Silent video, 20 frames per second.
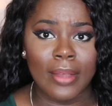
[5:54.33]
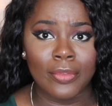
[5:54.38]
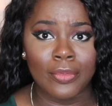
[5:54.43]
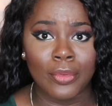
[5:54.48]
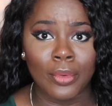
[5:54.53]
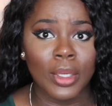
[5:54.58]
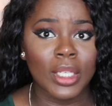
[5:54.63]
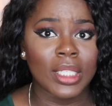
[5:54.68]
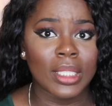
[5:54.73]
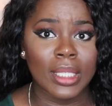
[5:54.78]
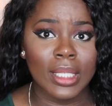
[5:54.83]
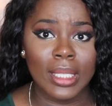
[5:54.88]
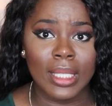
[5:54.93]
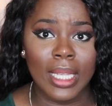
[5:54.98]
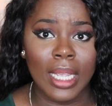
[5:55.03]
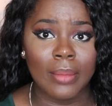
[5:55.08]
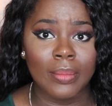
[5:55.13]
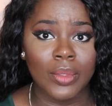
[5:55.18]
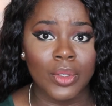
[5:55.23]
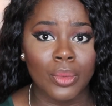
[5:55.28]

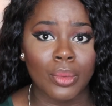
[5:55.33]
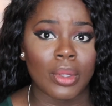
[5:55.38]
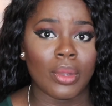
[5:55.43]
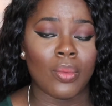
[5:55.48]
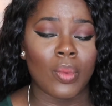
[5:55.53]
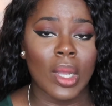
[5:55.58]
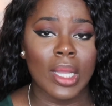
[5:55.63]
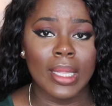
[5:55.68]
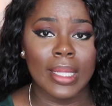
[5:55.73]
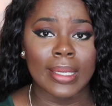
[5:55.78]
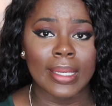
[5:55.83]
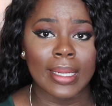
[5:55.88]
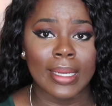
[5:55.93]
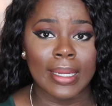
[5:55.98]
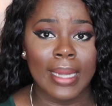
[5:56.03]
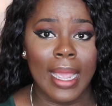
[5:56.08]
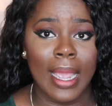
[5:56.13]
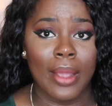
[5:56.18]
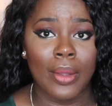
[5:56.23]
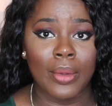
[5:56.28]
fortunately I'm doing well in it
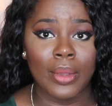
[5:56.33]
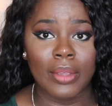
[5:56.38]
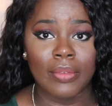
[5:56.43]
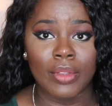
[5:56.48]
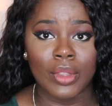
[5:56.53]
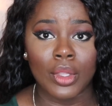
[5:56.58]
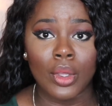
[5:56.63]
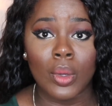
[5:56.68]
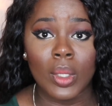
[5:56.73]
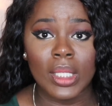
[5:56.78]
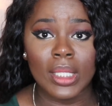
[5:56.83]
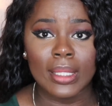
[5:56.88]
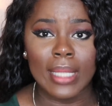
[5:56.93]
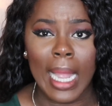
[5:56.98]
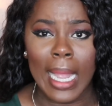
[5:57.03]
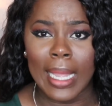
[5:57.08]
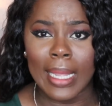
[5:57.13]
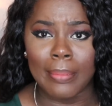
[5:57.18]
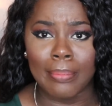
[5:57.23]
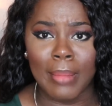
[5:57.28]
now, even though it's
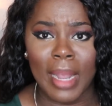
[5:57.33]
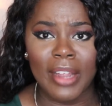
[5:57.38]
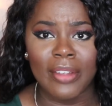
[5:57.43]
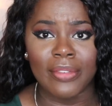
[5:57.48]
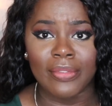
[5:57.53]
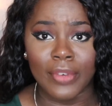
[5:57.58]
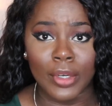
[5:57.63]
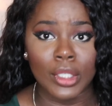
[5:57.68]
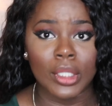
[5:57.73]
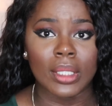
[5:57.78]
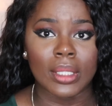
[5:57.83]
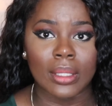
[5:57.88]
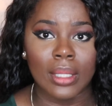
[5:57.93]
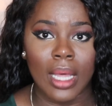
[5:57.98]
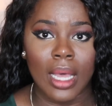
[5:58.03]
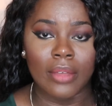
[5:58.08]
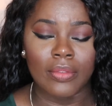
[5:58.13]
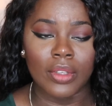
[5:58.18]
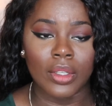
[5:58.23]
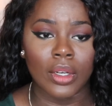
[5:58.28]
not my first
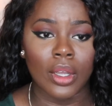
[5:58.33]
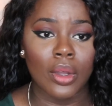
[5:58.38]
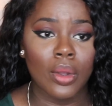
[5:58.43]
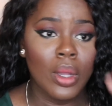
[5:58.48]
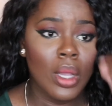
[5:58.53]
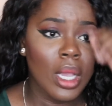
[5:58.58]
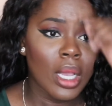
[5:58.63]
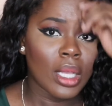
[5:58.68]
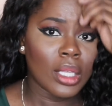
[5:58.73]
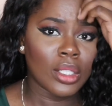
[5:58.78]
love, you know.